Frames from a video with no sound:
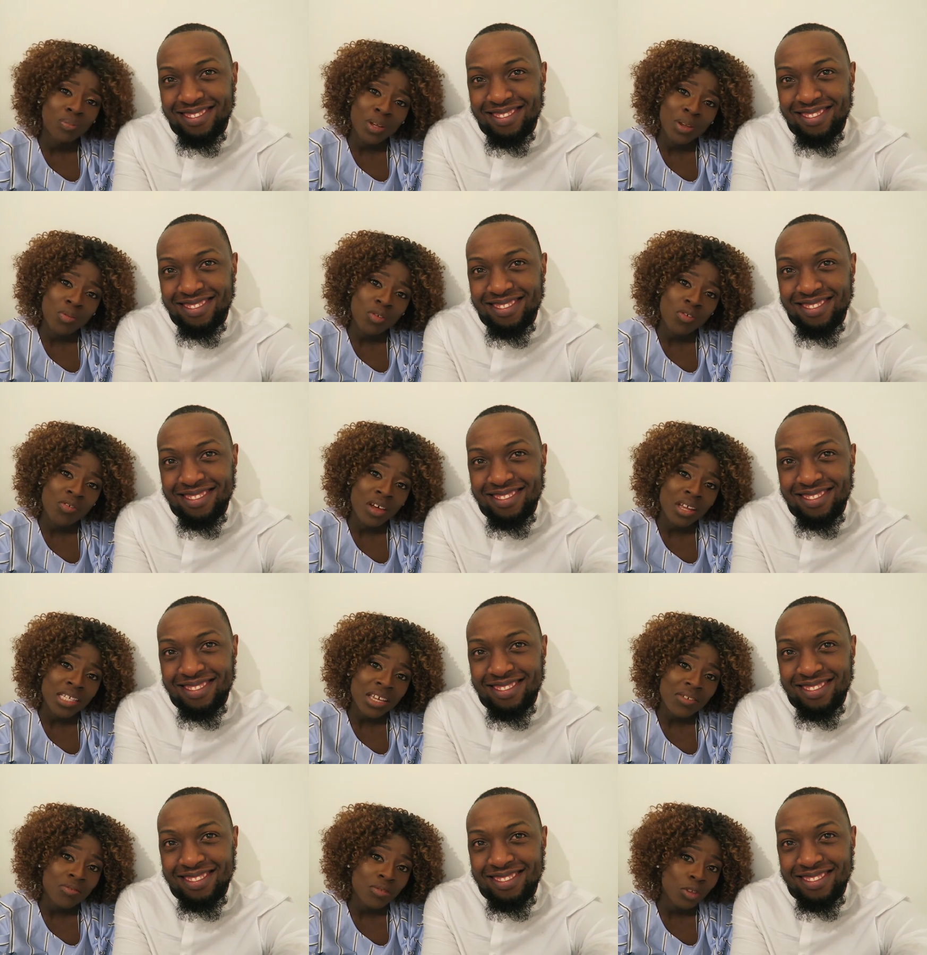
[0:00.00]
Speaker 1: for being with
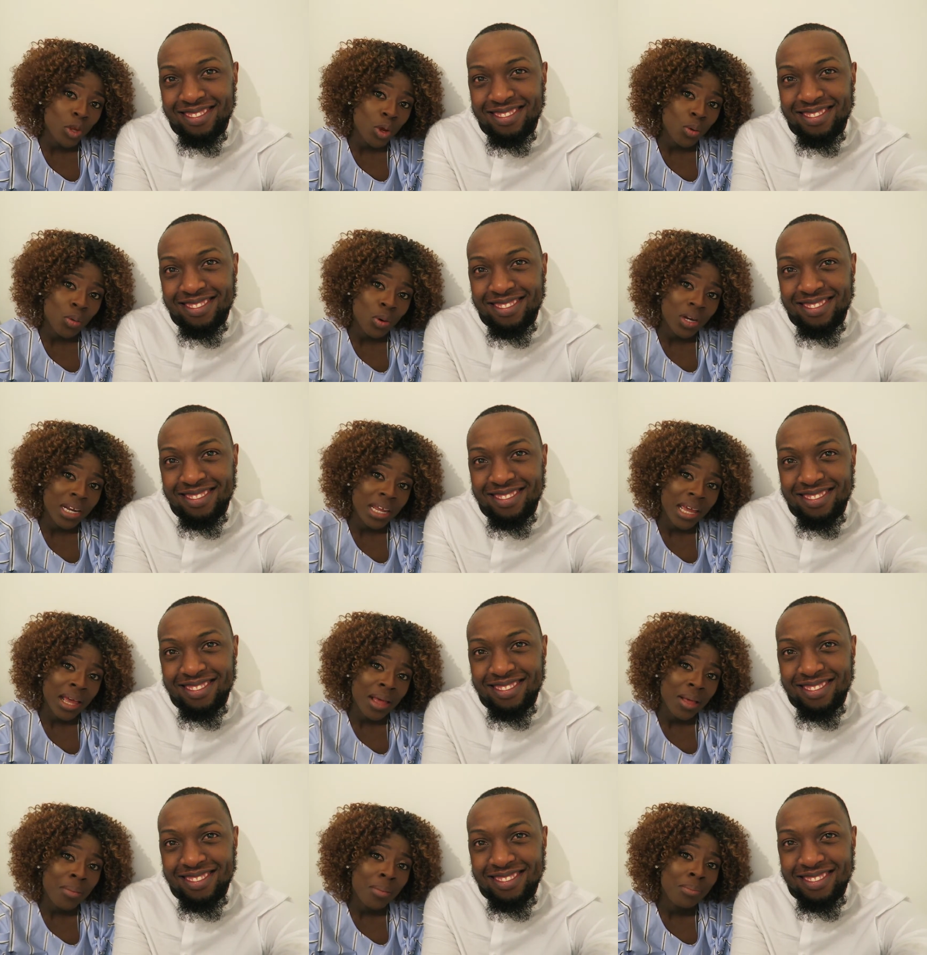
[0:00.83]
us, even though we weren't
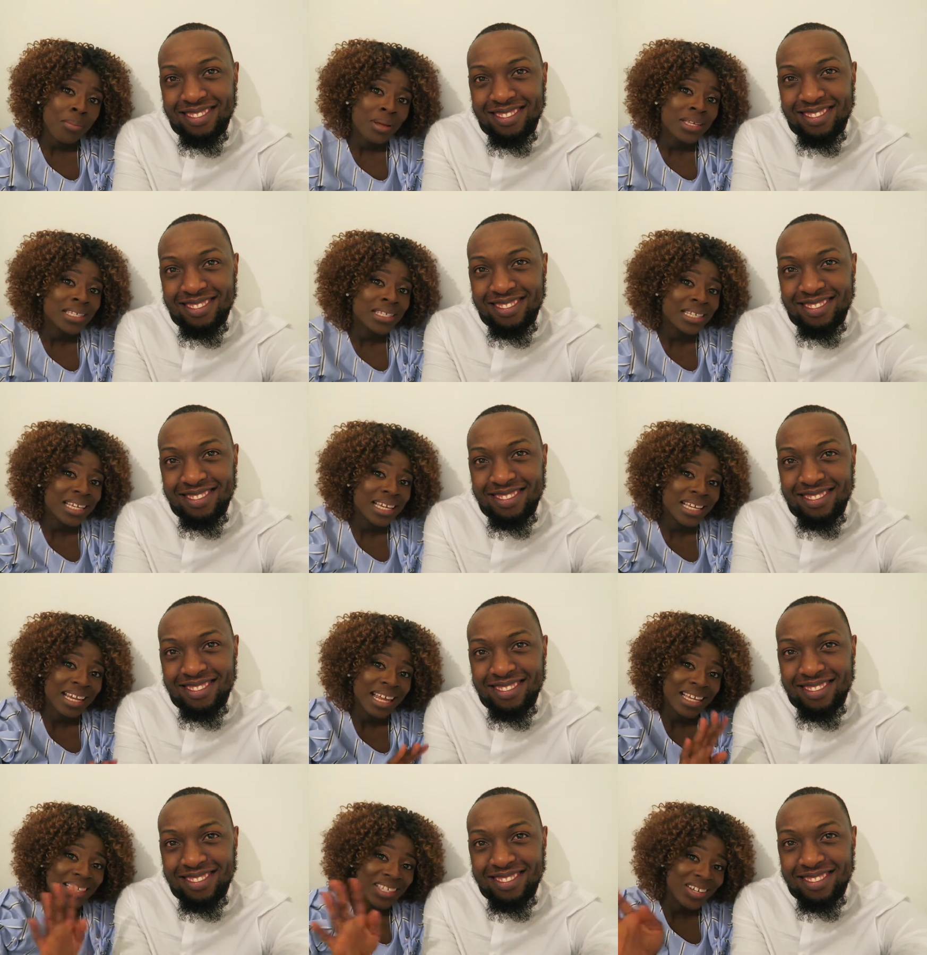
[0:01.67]
here. But see
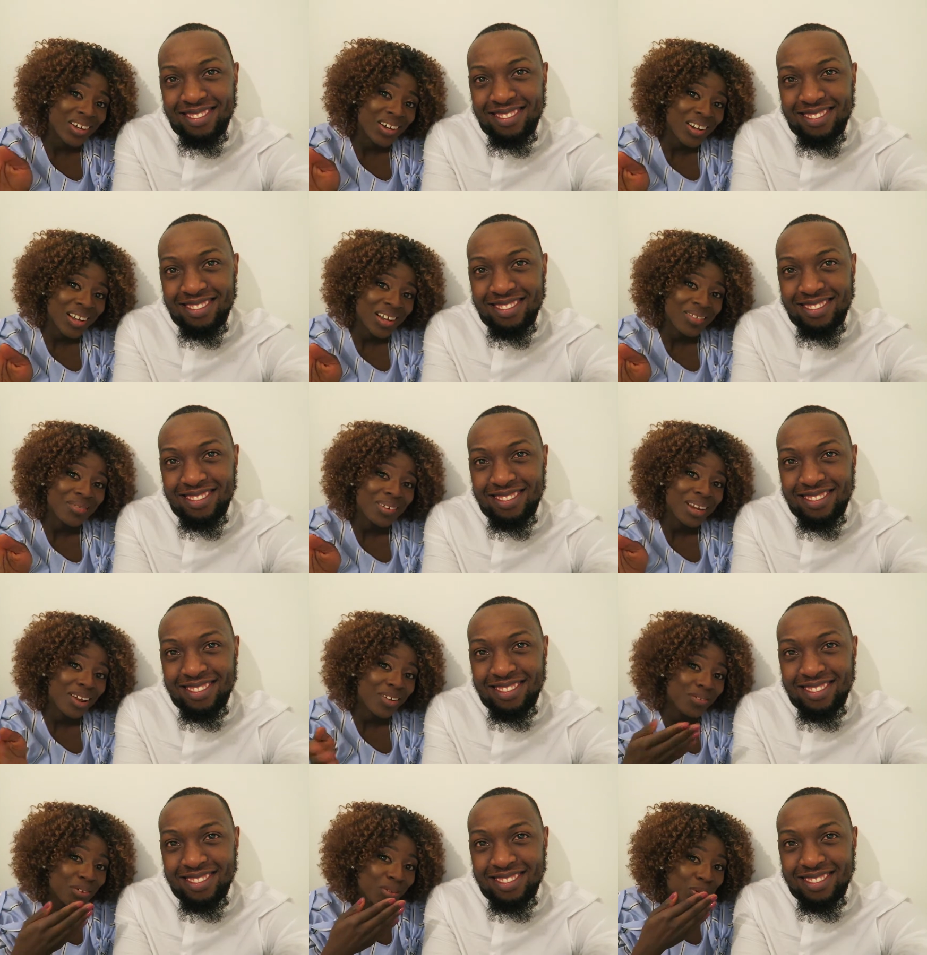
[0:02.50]
you later.
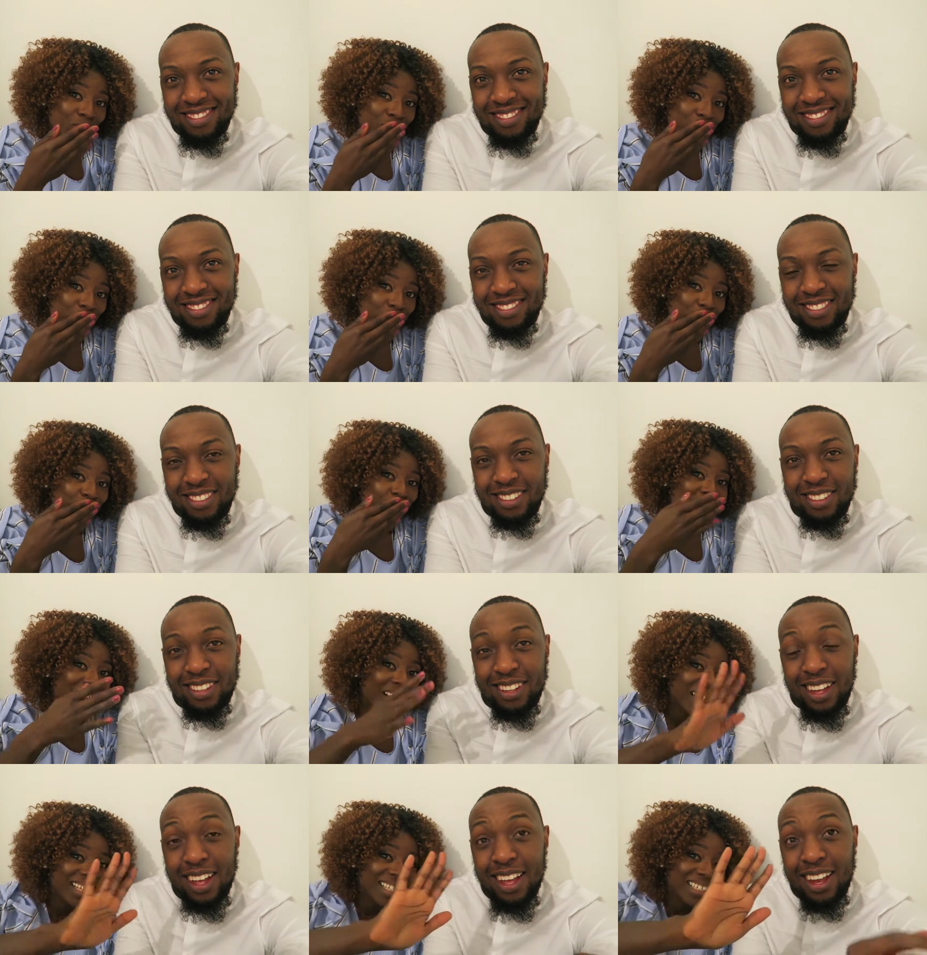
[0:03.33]
We love you all.
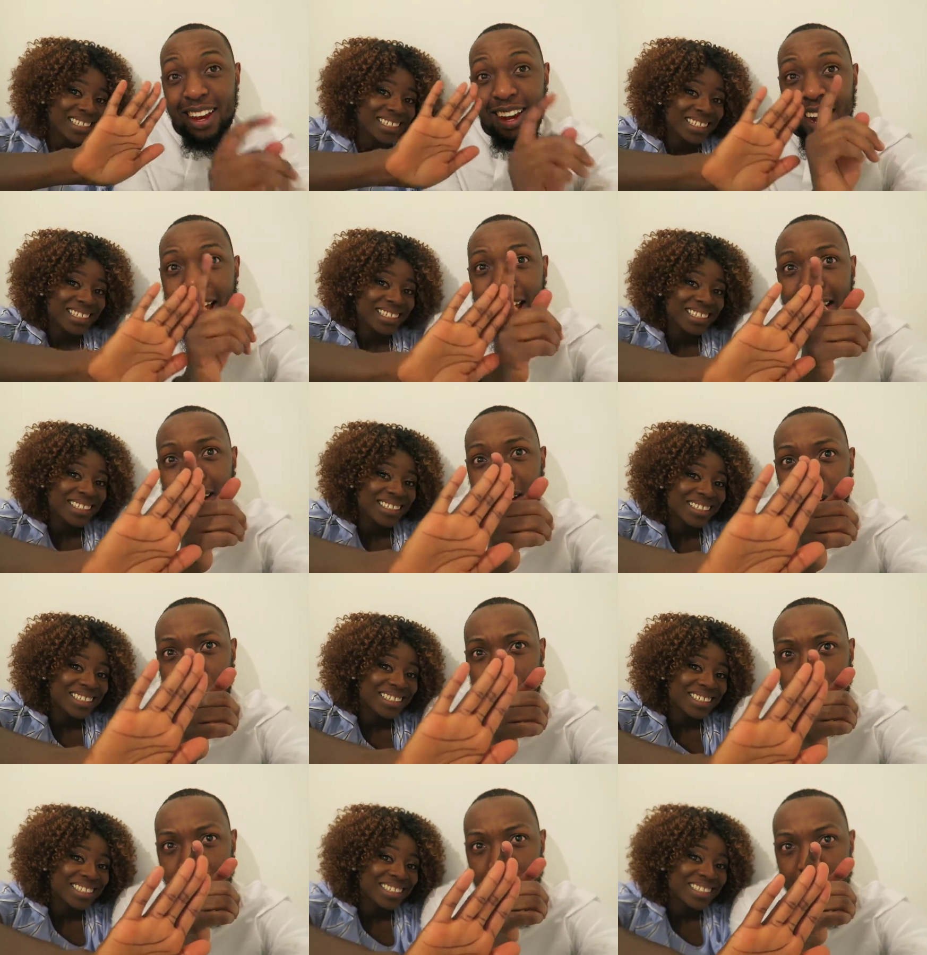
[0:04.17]
Speaker 2: Like,
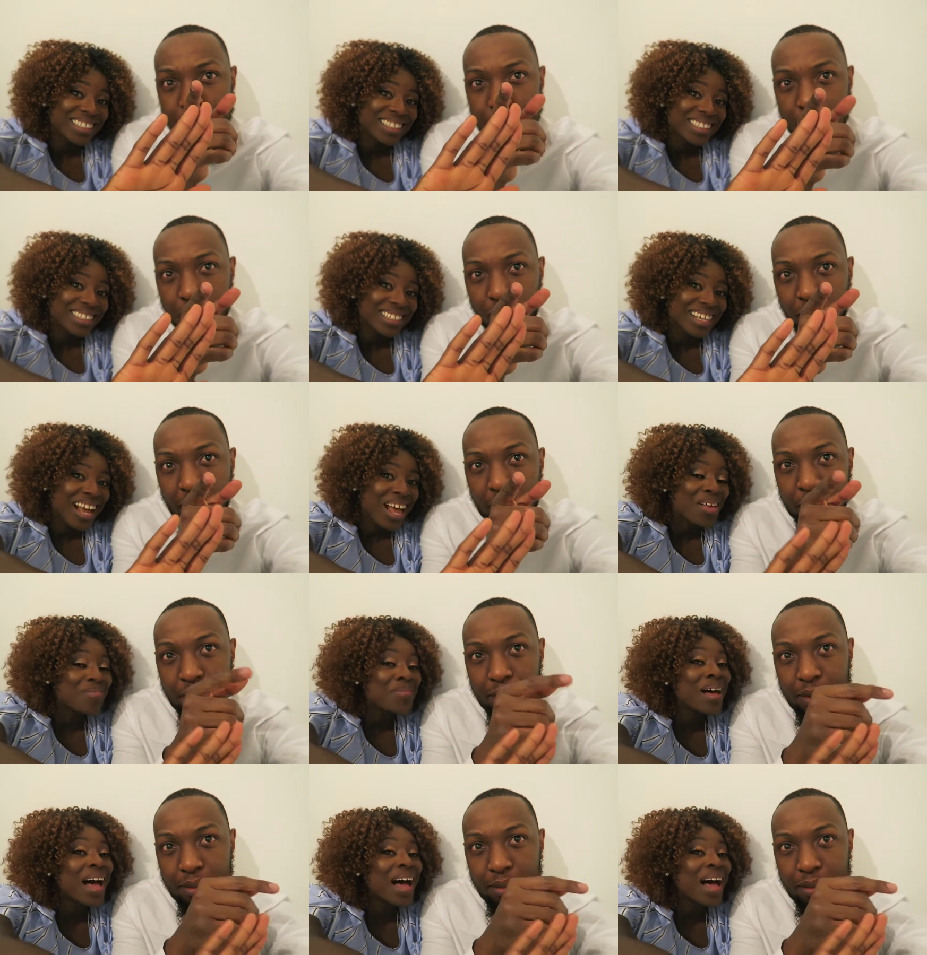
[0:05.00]
comment, subscribe.